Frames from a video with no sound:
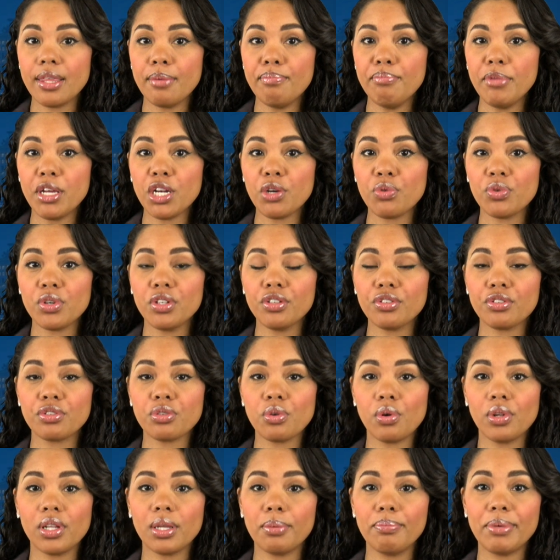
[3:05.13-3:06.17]
the mineral
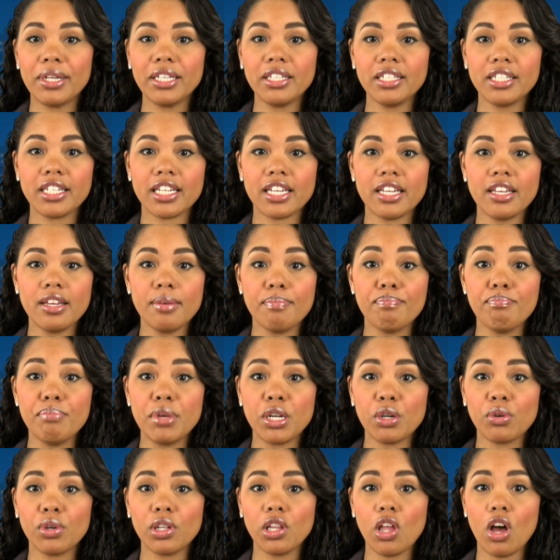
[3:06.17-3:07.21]
solubility
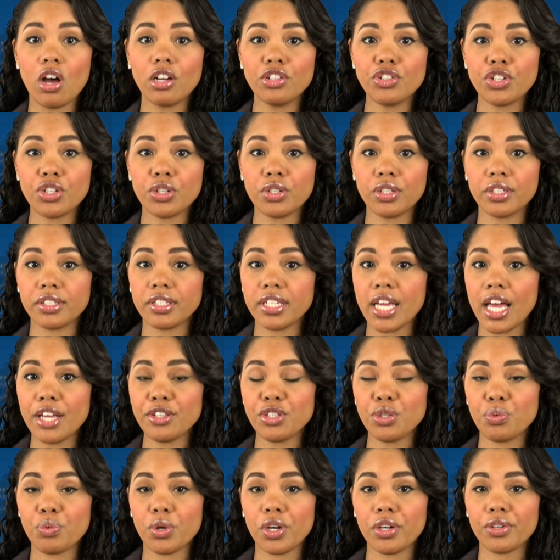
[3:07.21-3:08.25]
mineralogical
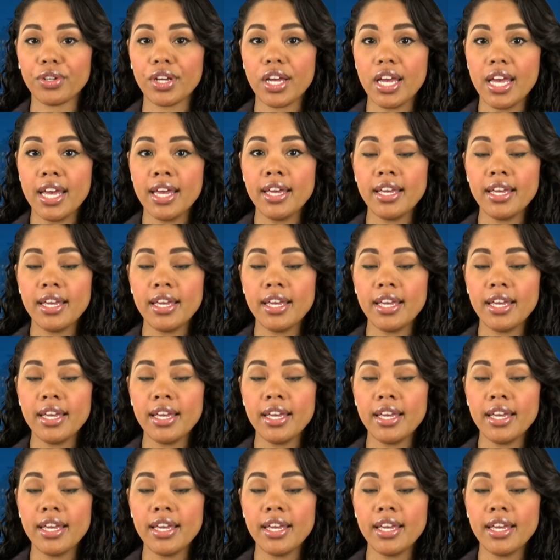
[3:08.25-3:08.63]
test work